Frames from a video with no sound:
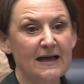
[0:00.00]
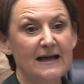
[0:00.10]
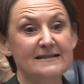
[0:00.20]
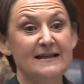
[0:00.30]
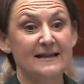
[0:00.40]

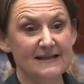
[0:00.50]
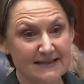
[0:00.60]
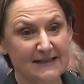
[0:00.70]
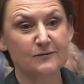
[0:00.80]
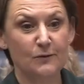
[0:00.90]
is that
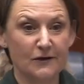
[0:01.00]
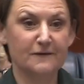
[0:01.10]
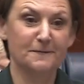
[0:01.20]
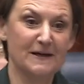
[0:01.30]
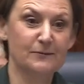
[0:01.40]
there's less work
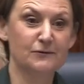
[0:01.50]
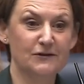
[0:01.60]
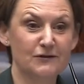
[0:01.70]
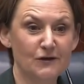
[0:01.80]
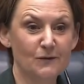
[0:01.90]
for people
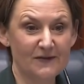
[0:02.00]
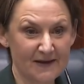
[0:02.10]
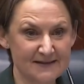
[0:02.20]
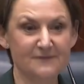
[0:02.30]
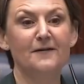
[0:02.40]
to do when there's a